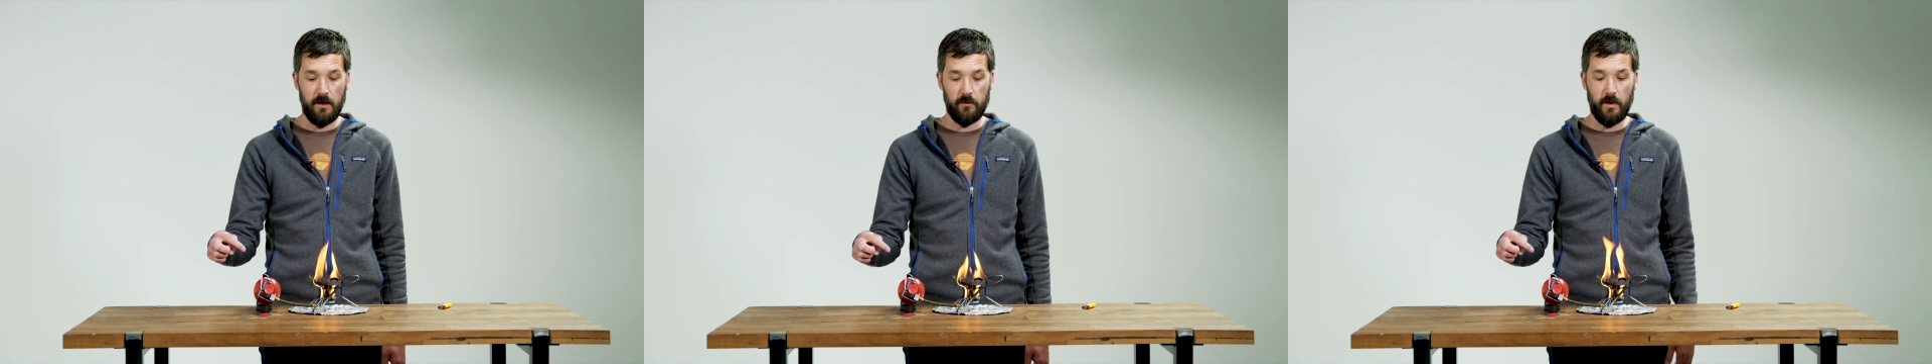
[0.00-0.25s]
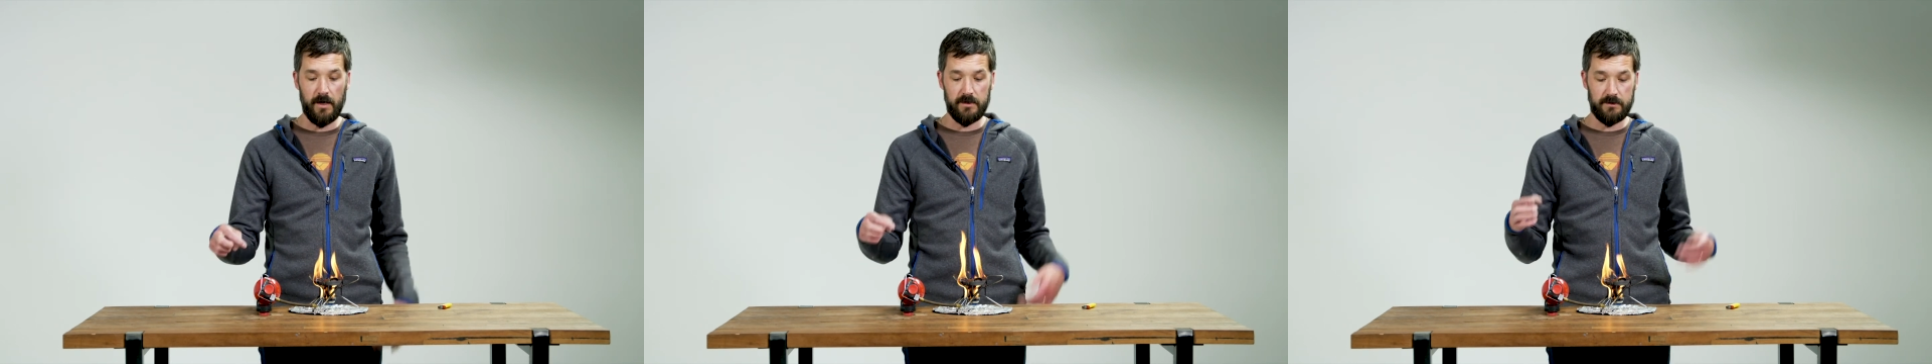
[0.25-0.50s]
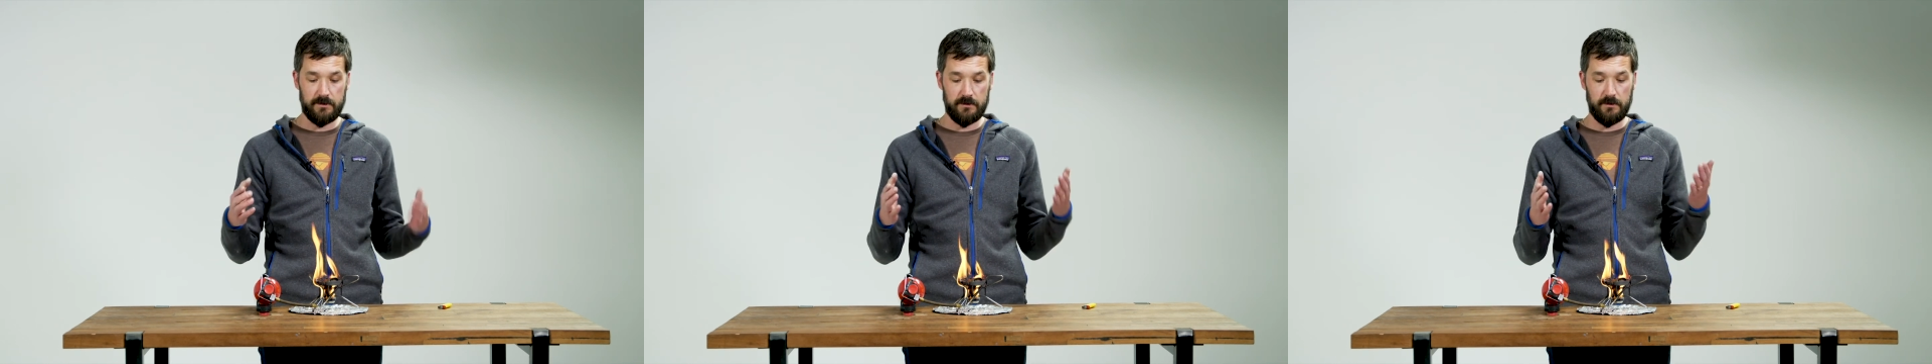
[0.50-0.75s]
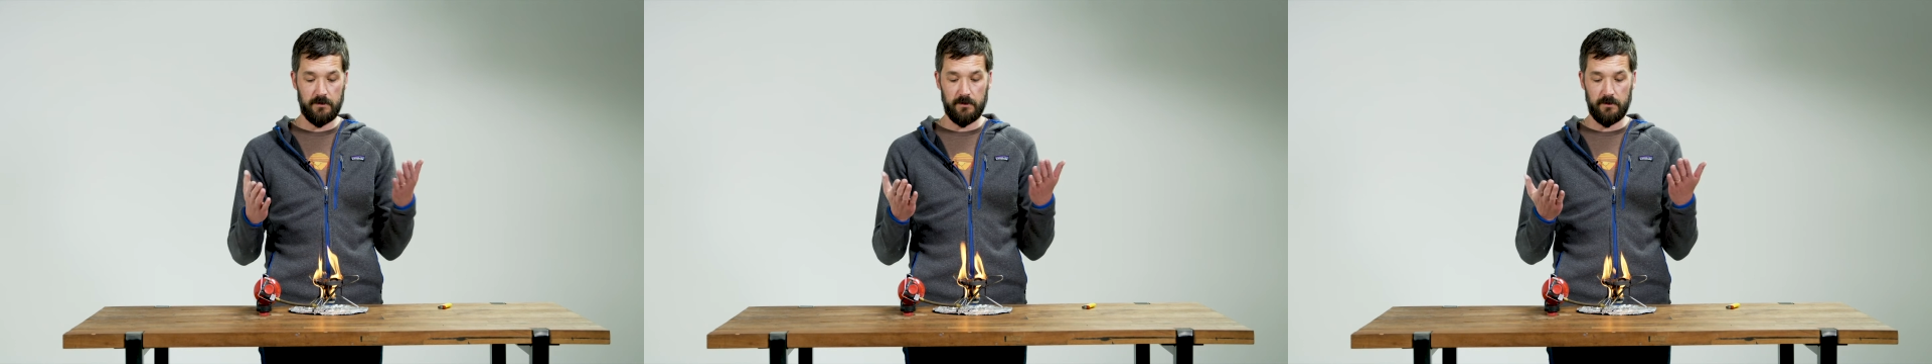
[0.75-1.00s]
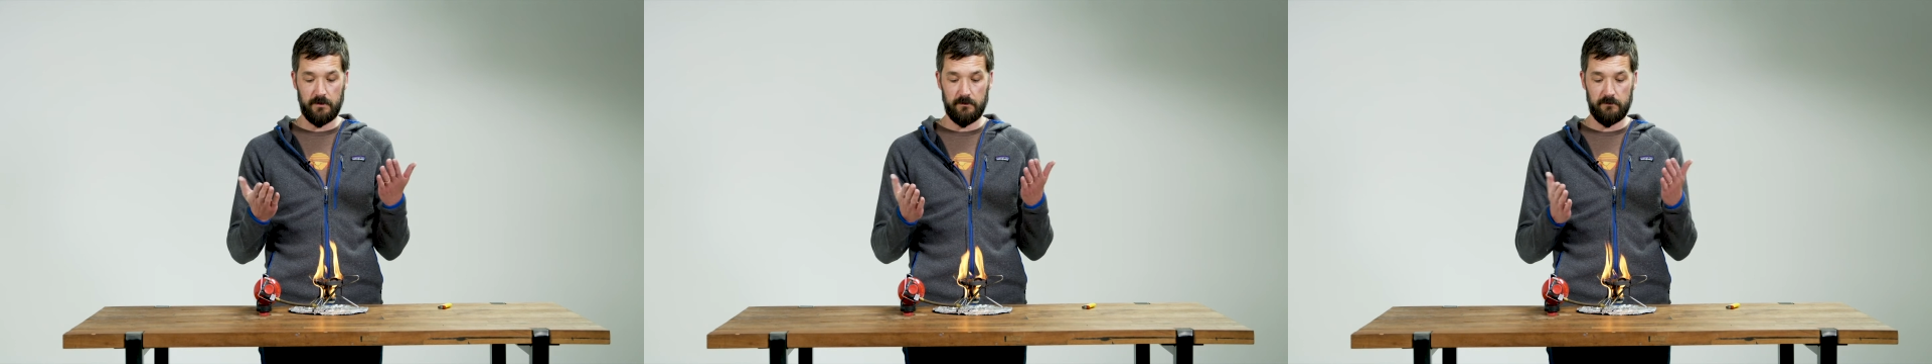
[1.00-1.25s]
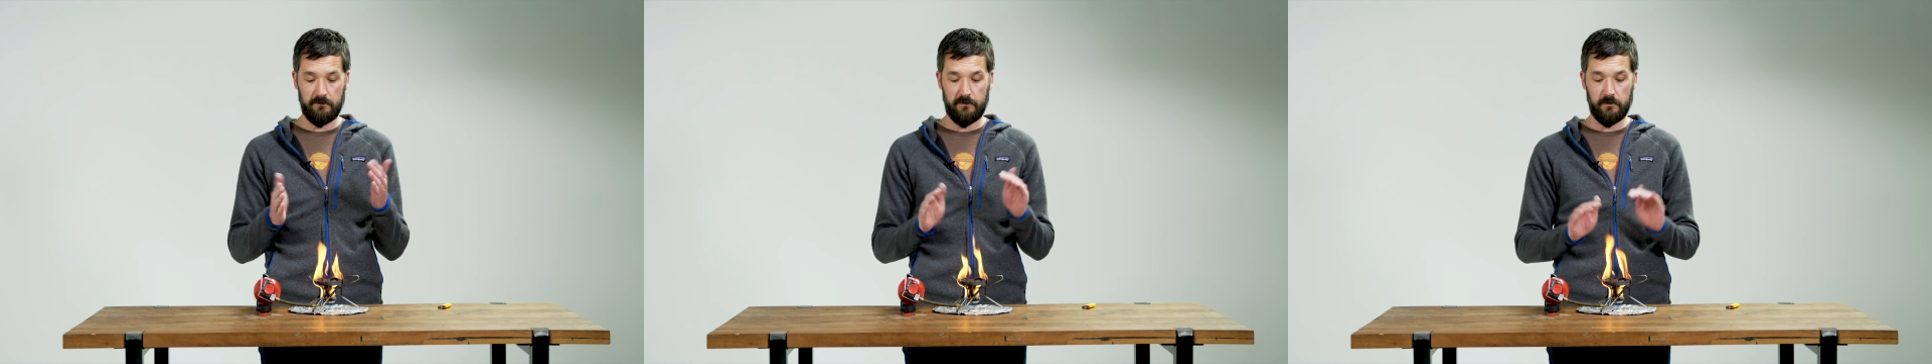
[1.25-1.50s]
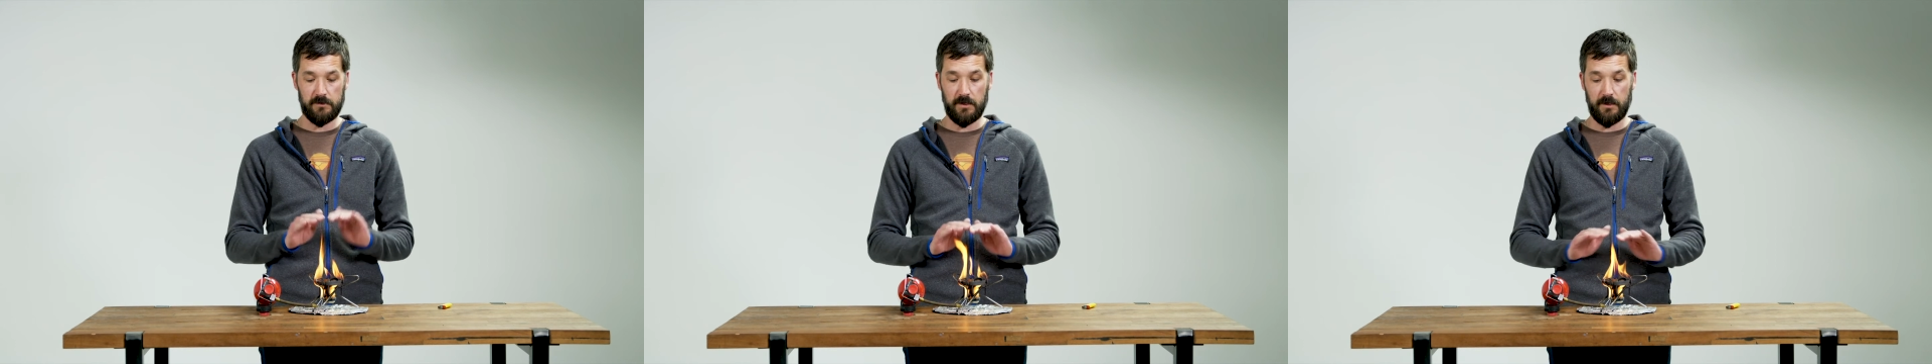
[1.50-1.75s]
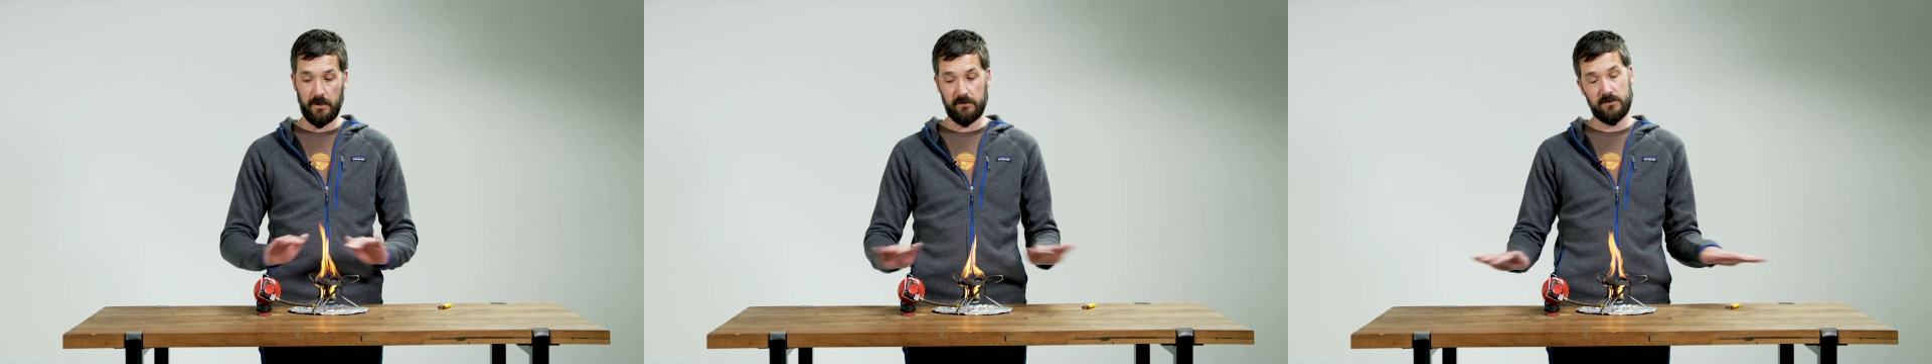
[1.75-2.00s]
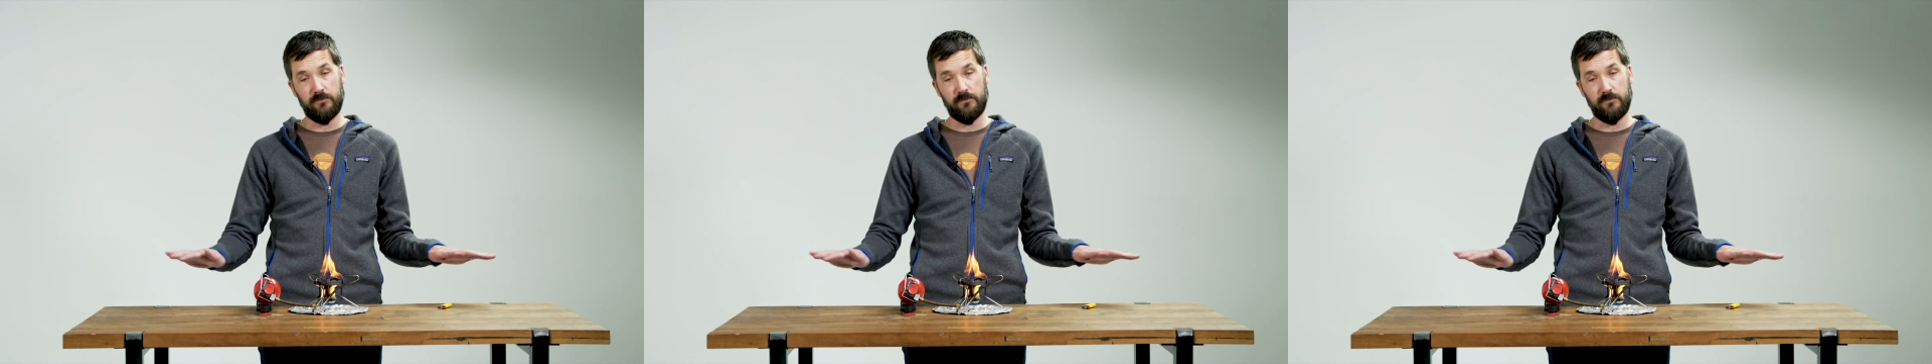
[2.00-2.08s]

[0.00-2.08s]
Otherwise, the fuel is going to kind of